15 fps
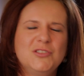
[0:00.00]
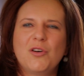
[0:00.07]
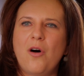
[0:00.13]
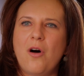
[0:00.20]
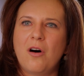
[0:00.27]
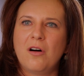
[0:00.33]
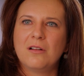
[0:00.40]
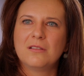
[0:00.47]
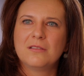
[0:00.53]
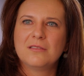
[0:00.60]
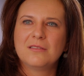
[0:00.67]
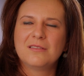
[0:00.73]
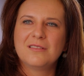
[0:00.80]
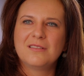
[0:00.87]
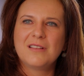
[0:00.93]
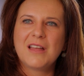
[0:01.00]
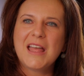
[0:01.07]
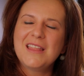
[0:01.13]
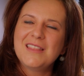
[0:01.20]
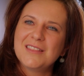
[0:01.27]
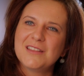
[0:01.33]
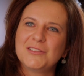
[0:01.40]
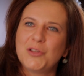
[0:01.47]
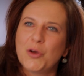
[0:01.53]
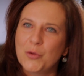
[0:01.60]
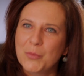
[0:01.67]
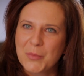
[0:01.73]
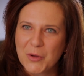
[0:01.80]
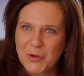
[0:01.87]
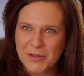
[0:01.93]
doll and the
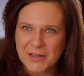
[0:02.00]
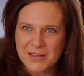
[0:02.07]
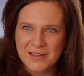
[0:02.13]
notebook.